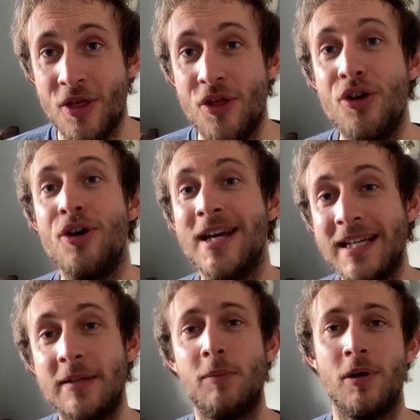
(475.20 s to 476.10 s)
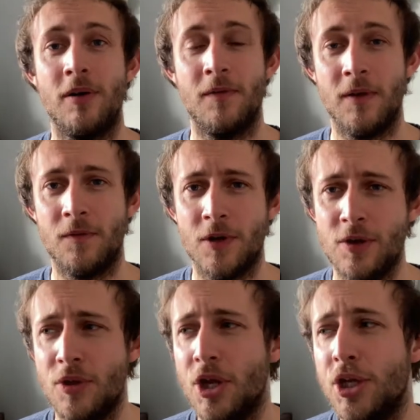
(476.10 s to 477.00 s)
that is perfect for you,
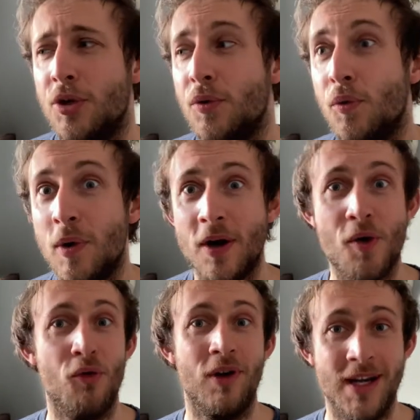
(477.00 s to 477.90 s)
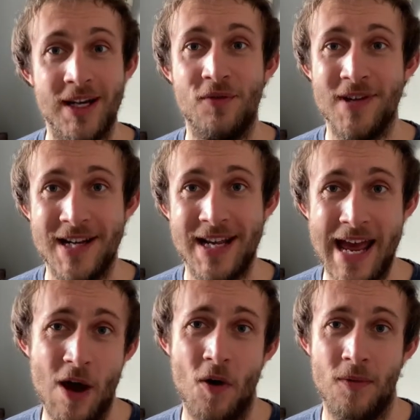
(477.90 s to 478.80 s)
that you will really, really
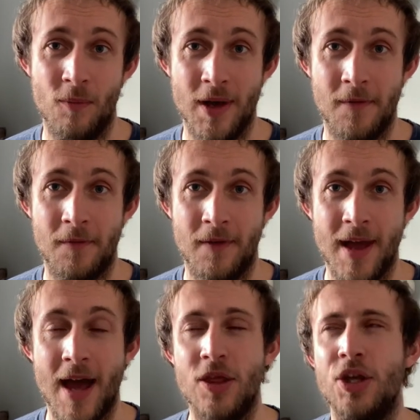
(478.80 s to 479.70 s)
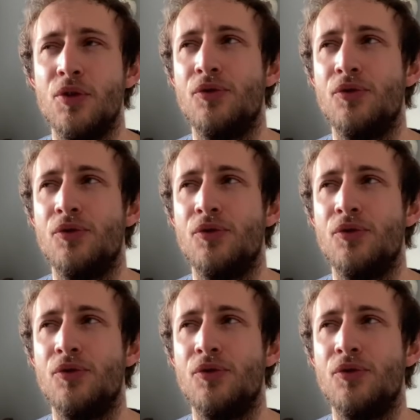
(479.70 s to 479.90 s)
get on with, and that you'll